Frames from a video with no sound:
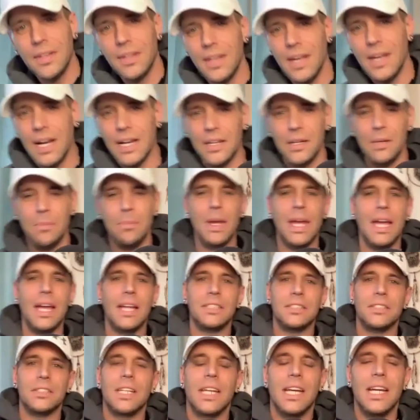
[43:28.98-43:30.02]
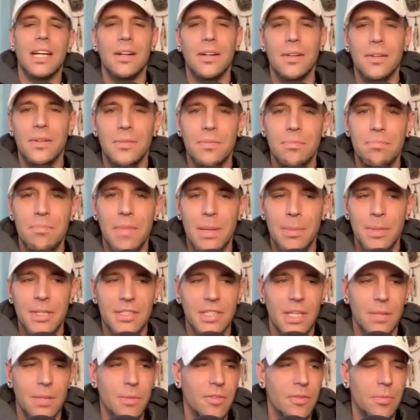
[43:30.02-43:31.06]
I could imagine how maybe
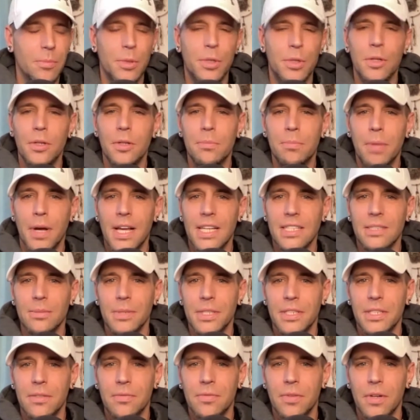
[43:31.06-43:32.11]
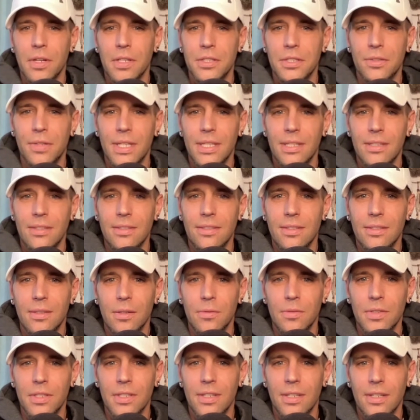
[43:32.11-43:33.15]
some of them could possibly get frustrated
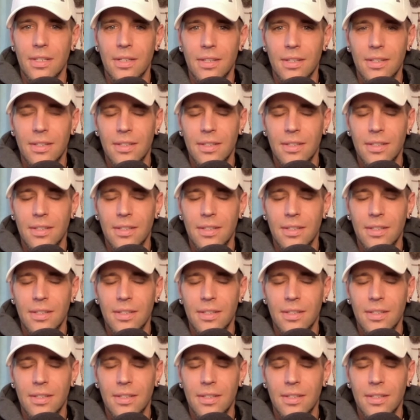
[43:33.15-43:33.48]
over there.